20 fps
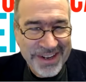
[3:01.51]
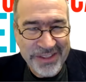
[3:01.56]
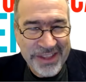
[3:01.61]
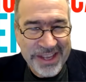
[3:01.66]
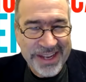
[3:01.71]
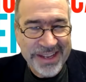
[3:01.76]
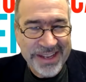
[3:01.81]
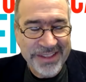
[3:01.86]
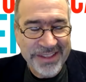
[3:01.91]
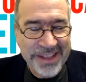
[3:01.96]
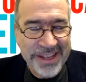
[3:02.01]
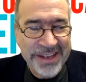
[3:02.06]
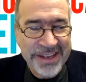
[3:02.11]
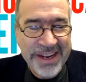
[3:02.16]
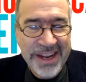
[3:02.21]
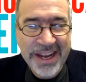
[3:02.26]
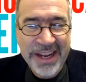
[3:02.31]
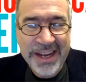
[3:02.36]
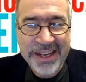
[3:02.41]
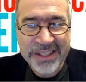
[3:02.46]
than
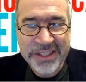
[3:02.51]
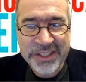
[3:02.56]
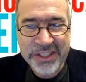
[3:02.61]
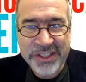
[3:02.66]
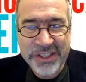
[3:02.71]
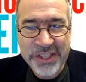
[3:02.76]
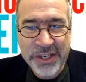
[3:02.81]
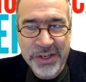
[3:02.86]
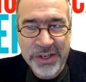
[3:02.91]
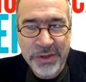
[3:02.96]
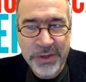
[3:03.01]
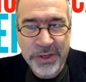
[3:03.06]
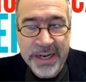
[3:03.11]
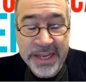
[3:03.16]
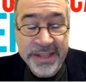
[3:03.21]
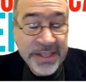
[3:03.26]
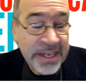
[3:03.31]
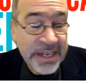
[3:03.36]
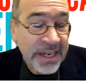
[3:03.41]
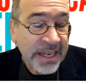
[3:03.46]
not. So,
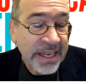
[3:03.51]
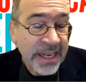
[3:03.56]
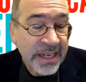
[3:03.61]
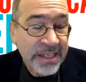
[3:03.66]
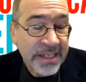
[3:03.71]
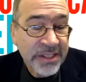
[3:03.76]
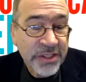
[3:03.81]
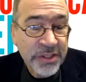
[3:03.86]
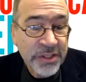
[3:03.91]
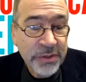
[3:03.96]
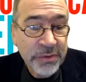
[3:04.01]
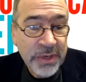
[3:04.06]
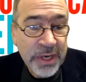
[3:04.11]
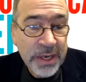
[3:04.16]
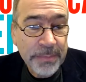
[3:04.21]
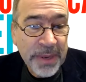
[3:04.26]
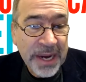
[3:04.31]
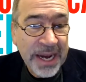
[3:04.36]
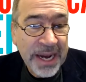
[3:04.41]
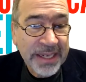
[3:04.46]
and then I got into
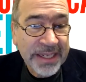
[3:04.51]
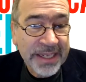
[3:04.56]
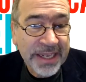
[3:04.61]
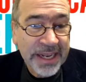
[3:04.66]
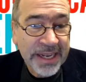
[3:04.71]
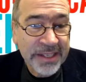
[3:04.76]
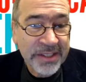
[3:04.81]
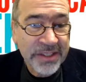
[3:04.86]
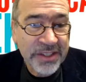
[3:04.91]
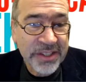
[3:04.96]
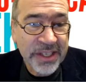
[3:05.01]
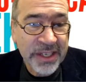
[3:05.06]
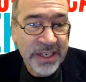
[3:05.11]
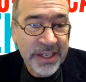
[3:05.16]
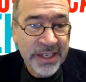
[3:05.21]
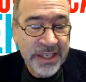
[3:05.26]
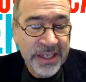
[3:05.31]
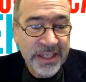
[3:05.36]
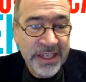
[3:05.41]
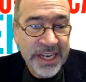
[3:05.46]
podcasts
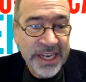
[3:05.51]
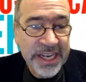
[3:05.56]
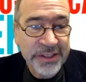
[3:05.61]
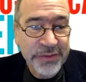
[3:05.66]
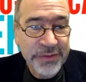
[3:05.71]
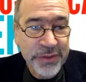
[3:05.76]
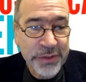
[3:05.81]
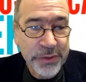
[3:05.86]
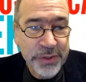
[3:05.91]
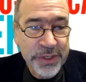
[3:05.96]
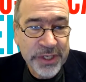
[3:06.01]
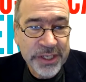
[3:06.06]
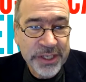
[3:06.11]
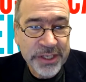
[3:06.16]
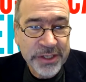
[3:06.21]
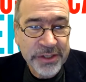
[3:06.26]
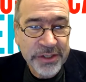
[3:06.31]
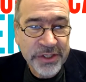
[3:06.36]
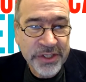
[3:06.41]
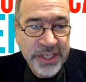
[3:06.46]
in the last few
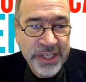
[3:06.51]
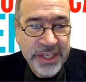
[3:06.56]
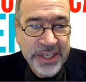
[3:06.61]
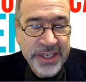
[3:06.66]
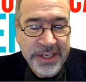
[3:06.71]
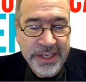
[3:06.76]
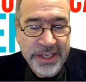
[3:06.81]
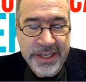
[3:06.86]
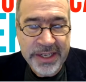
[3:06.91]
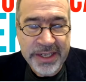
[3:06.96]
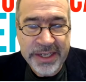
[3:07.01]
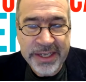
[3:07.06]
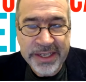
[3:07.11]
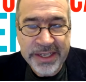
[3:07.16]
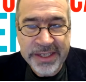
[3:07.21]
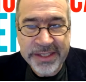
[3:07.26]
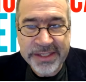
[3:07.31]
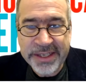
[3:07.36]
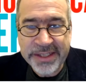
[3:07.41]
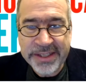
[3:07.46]
years.
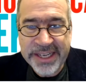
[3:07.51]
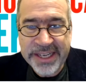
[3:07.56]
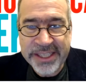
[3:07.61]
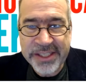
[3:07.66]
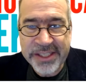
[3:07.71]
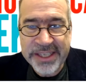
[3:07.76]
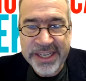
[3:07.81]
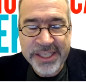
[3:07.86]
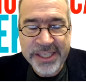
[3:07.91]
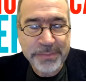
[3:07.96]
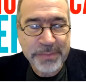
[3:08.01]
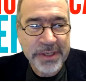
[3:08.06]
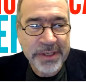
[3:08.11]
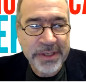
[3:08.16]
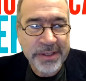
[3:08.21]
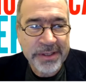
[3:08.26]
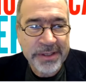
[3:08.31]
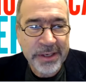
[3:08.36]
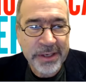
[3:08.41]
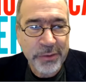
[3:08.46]
And that's
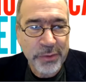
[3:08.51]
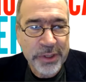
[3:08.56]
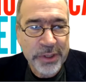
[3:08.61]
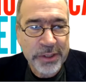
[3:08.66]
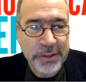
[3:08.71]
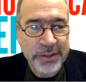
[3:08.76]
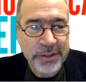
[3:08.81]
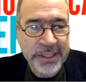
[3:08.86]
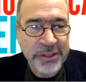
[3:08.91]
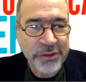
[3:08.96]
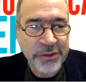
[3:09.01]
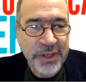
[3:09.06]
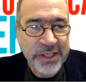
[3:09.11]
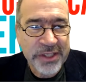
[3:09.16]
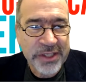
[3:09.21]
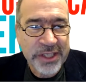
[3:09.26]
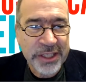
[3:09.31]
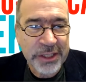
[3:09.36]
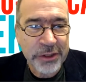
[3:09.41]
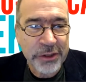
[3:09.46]
been a real
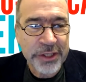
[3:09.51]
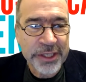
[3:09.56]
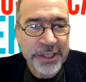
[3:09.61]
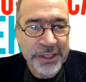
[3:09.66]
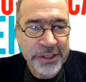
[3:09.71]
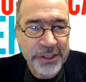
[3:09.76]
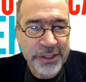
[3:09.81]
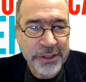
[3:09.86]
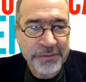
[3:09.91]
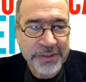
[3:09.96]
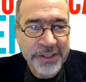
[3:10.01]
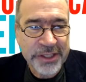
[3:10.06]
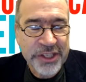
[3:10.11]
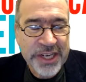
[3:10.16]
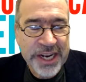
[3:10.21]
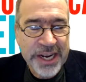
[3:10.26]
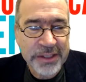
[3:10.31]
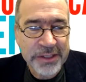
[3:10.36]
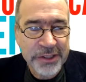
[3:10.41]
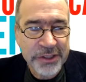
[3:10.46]
interesting learning curve and
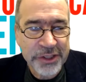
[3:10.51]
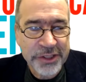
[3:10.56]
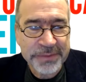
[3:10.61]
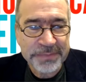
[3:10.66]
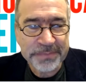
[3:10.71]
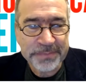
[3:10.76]
challenge.